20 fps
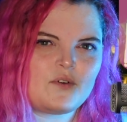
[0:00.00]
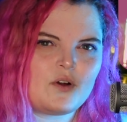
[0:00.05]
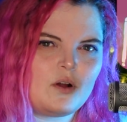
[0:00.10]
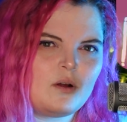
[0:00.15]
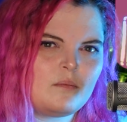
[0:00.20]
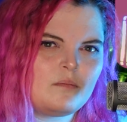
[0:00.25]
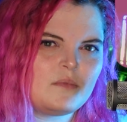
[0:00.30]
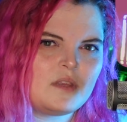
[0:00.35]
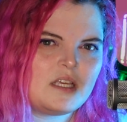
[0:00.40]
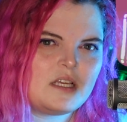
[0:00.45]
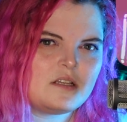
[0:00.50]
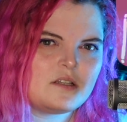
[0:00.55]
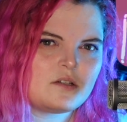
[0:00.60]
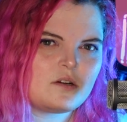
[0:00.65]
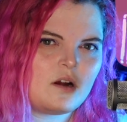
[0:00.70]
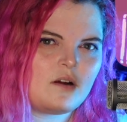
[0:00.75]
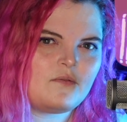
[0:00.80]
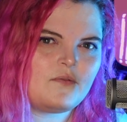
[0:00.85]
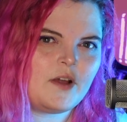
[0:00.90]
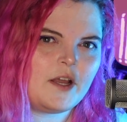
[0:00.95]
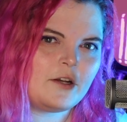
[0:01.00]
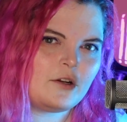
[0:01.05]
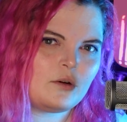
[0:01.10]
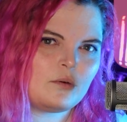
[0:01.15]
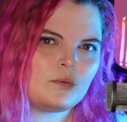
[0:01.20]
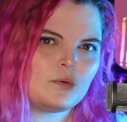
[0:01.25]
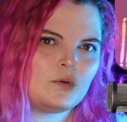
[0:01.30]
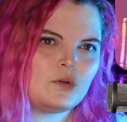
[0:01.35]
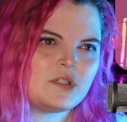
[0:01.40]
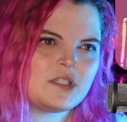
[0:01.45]
from the
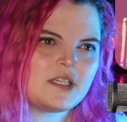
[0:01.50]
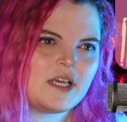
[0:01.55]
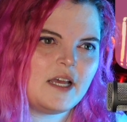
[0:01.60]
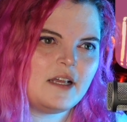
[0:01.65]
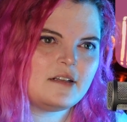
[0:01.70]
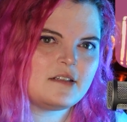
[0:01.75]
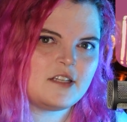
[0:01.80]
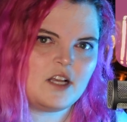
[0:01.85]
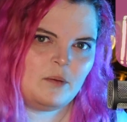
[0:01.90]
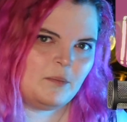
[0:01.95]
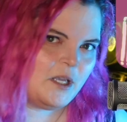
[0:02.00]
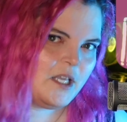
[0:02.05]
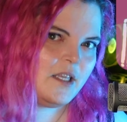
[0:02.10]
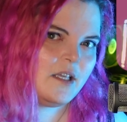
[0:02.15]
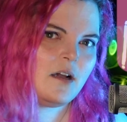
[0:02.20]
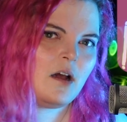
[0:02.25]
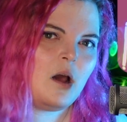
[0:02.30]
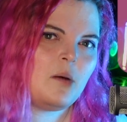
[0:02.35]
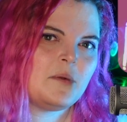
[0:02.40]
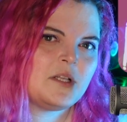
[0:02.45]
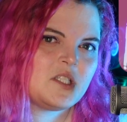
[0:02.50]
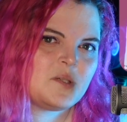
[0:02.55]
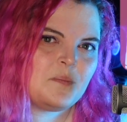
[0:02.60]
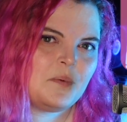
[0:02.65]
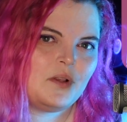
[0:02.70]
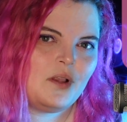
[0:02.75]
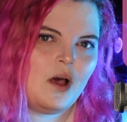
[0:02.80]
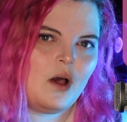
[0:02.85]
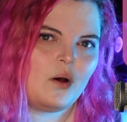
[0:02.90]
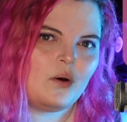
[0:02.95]
Starfinder rule set? Tell me in the comments
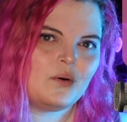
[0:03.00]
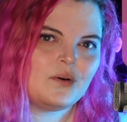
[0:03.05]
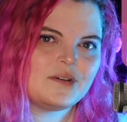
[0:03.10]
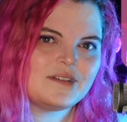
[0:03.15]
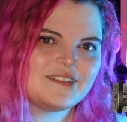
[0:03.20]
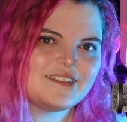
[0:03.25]
below.